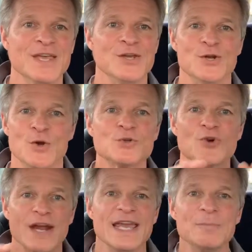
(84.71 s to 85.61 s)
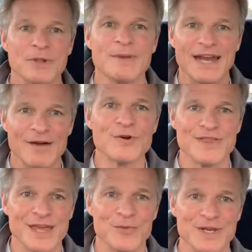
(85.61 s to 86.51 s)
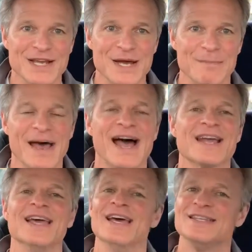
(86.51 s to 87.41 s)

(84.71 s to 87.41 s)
don't try to implement everything when you come back.